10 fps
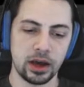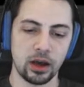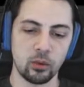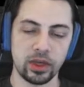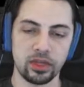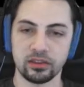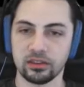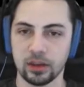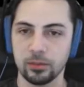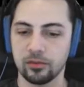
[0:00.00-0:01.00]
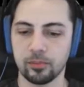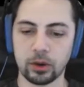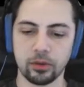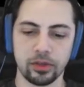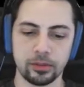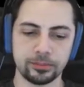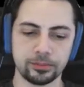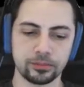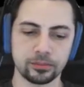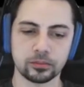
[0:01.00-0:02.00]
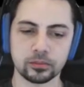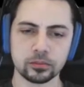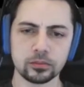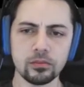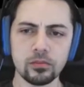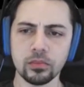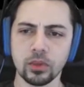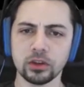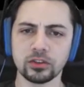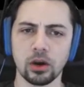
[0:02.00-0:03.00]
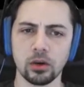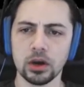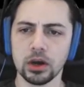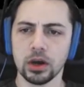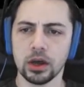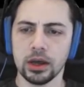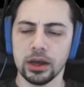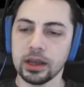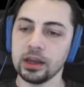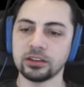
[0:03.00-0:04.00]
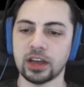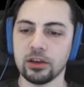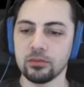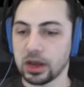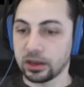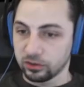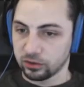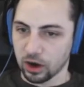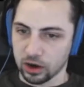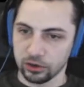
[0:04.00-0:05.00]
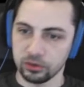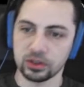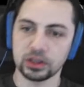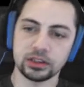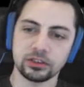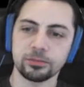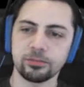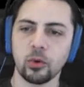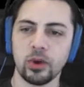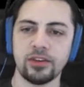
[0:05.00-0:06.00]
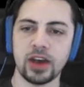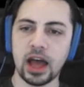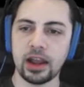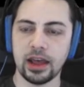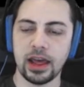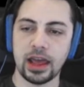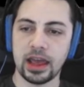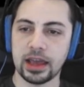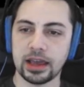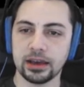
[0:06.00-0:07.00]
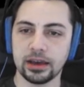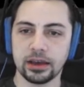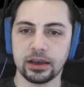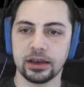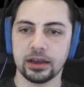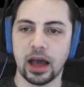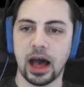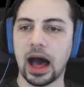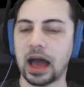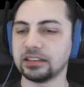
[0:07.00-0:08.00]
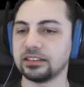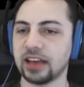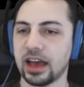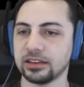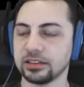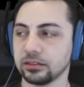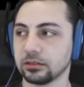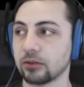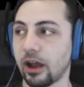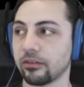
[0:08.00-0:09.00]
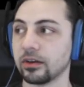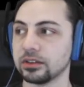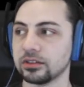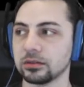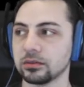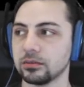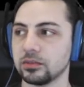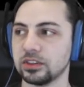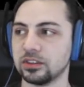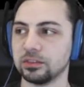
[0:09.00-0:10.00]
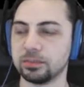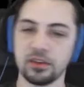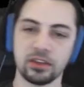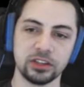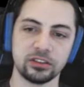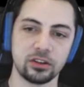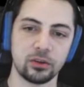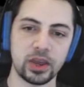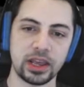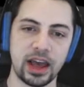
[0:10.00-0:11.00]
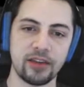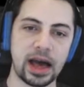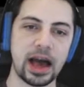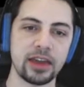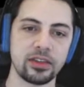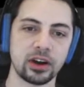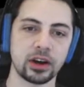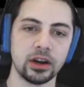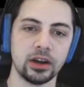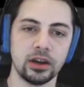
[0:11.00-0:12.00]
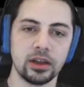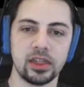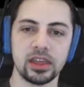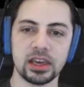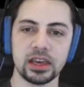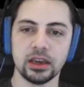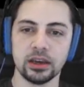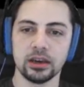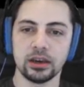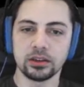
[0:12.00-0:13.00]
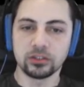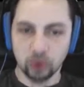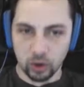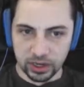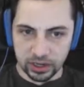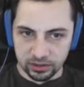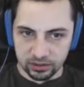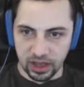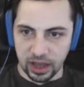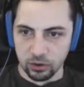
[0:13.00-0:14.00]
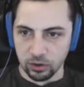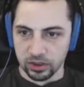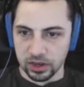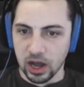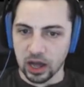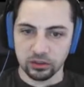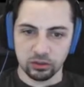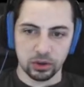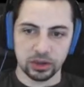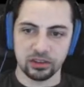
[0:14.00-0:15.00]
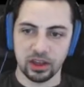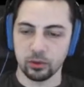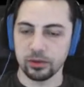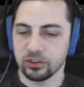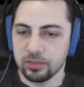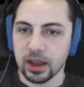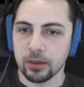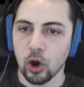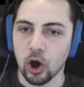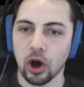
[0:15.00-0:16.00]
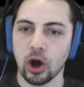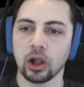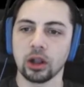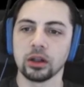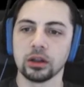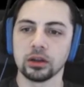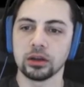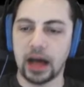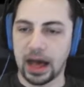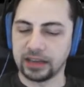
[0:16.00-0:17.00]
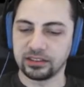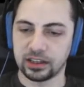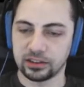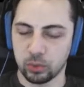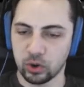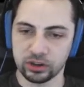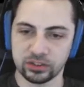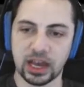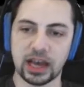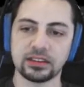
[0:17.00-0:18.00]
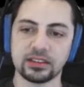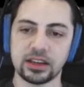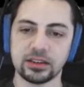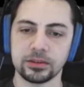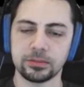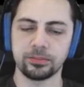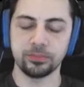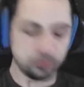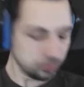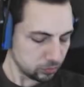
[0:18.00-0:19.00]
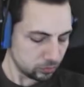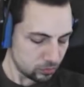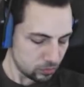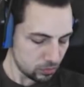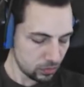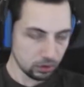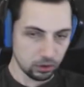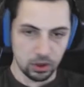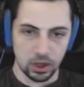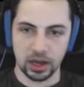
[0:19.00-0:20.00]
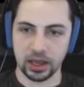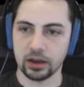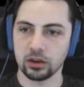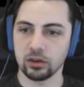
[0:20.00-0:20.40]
with the sum of both. So here's how you might start using this. We've got a I set reference. This is specifically so that we can have either the sorted set or the non-sorted set. We should make them all I sets, pointers to I sets. And again,